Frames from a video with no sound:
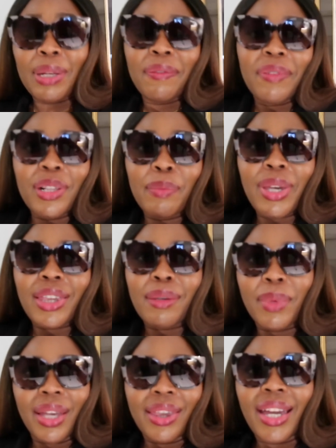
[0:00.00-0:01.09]
been filming
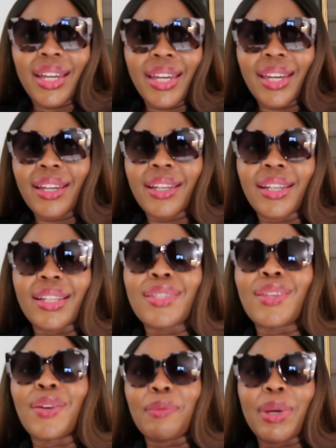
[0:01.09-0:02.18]
them and they're here
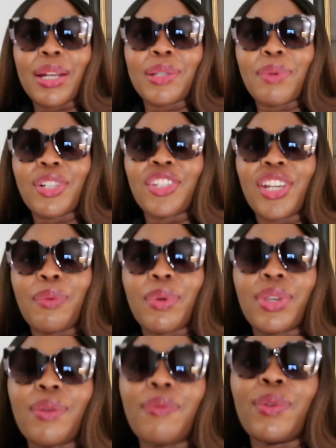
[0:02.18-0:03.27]
so I might as well share
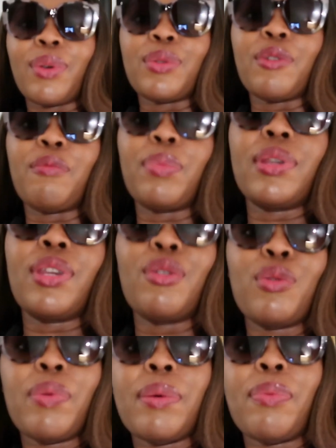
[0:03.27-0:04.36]
with you for those of
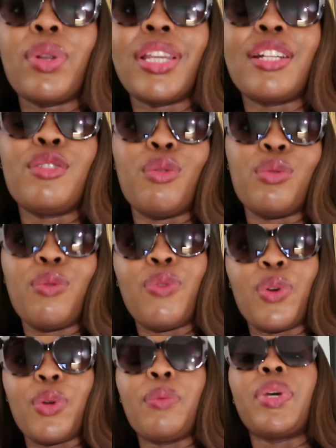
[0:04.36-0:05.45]
those people that don't
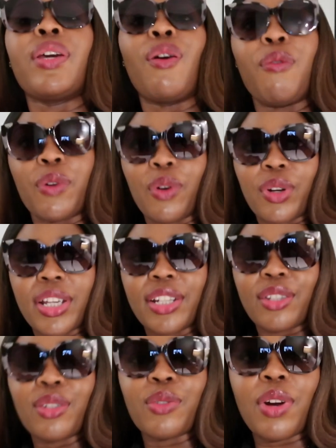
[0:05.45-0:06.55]
follow me over on
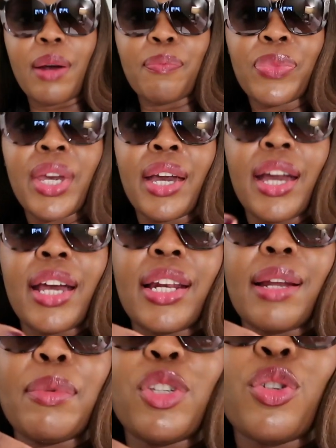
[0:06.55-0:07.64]
Instagram and
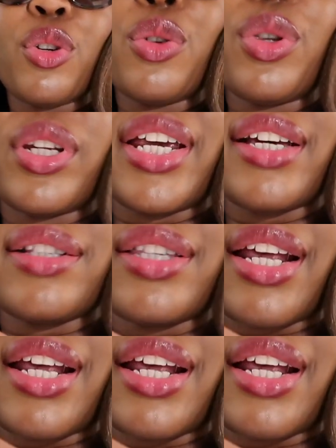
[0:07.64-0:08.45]
let me show you the nail